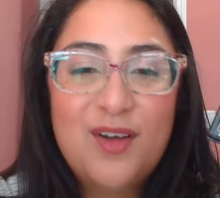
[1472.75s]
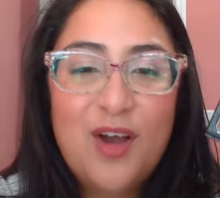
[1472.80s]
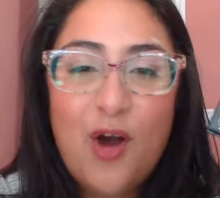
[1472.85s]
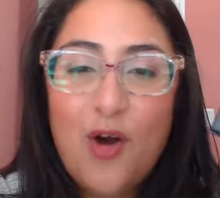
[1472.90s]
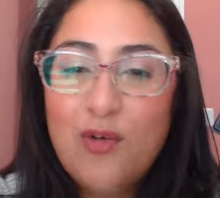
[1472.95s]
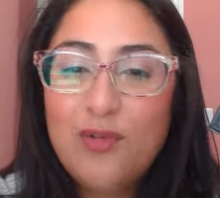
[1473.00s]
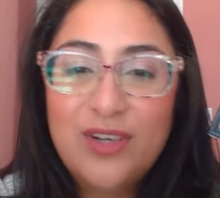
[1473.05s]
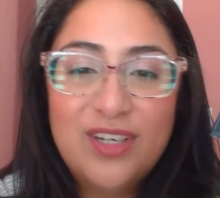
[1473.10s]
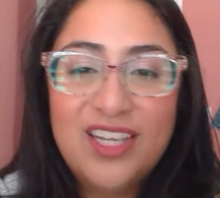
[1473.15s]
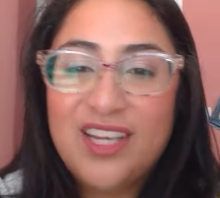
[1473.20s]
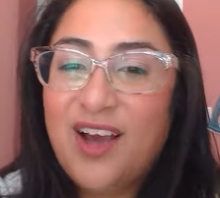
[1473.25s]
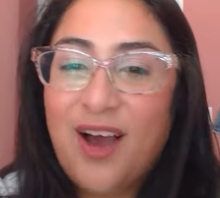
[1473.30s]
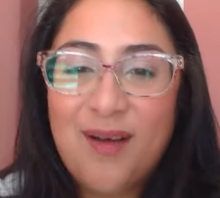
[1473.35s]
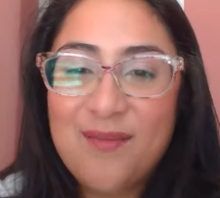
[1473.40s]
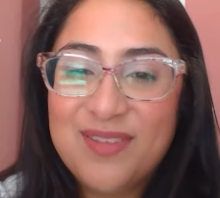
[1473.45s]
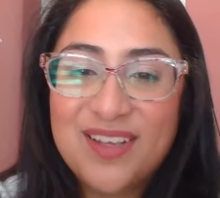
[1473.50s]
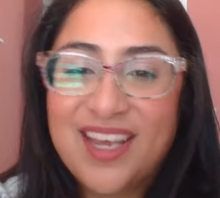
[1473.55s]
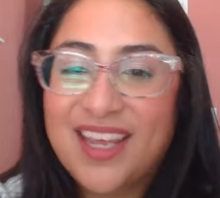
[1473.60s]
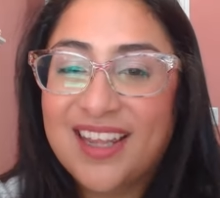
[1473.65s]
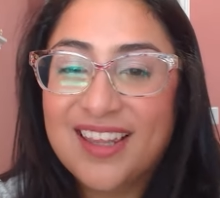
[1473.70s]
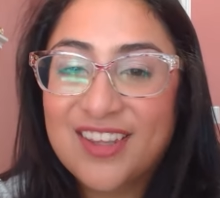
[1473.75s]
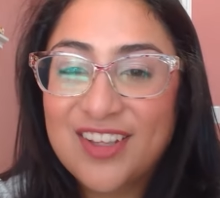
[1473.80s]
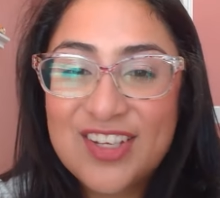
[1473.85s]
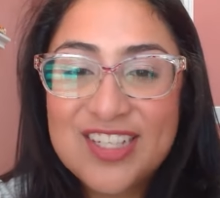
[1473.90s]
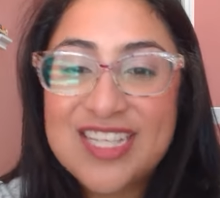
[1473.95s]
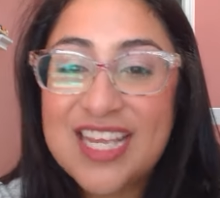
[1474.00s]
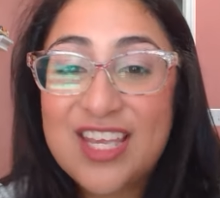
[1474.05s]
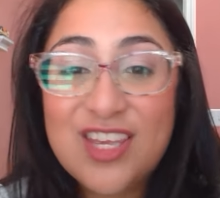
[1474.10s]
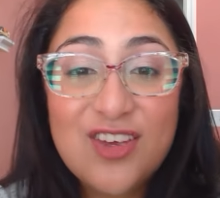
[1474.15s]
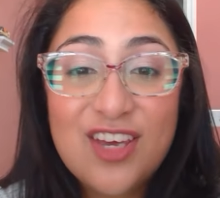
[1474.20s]
overly complicated
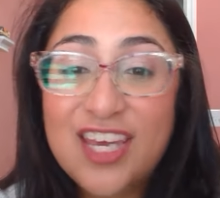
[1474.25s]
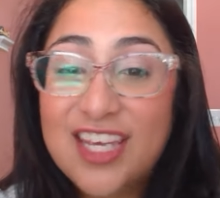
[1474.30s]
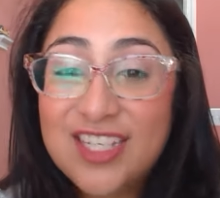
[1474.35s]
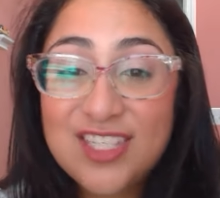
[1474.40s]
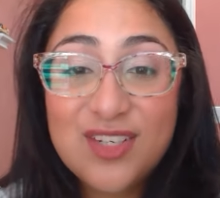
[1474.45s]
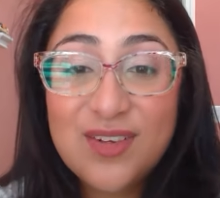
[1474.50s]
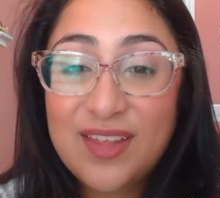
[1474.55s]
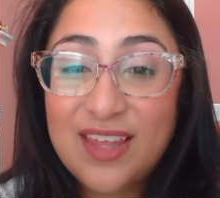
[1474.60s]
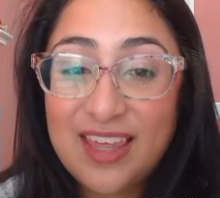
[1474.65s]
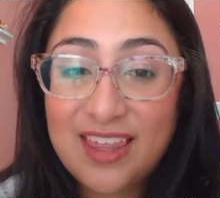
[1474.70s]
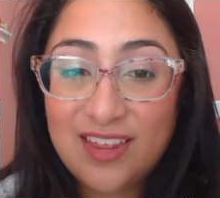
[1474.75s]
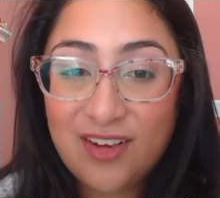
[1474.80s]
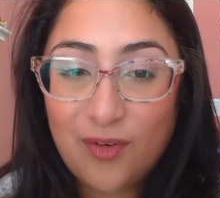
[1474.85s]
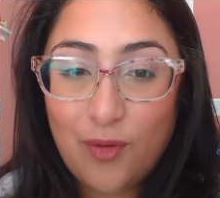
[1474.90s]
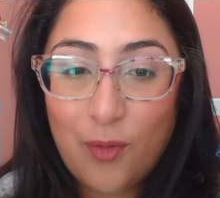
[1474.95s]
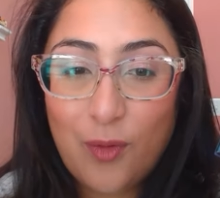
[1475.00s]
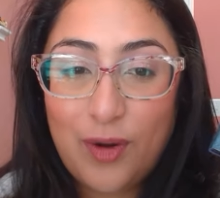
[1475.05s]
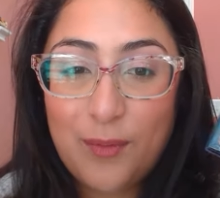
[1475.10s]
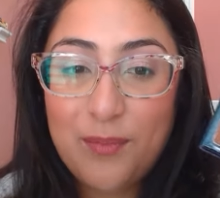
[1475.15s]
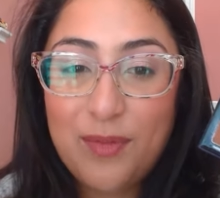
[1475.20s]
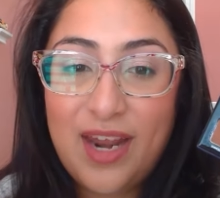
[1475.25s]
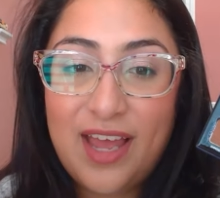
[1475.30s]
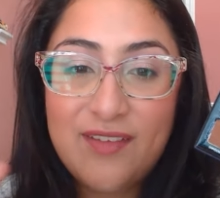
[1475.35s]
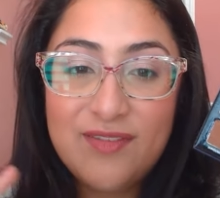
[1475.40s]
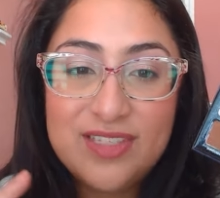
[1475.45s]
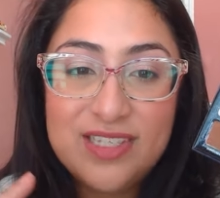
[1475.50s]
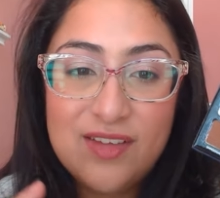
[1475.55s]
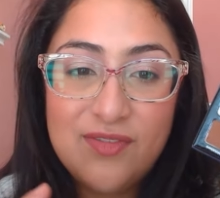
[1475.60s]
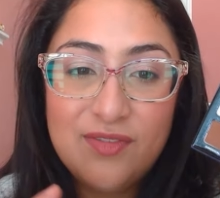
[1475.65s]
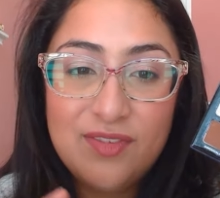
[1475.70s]
looks. You can do either or, but
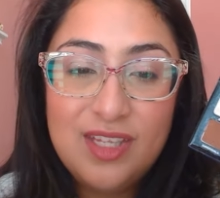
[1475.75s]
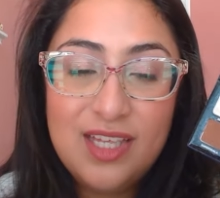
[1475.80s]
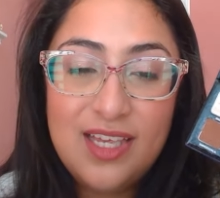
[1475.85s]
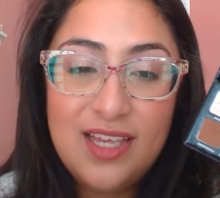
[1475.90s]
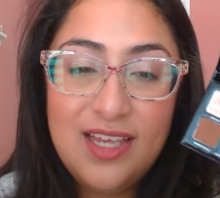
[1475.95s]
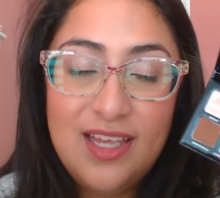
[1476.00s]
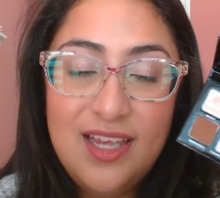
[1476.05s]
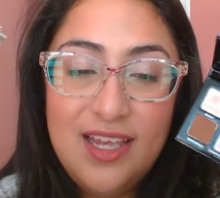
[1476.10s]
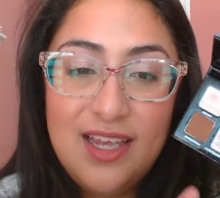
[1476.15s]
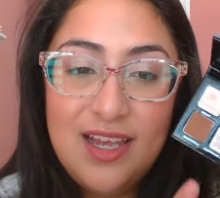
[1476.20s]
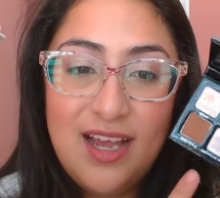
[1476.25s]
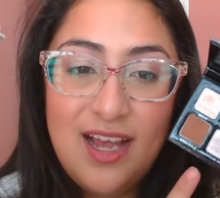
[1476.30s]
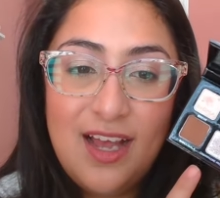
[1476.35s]
I've definitely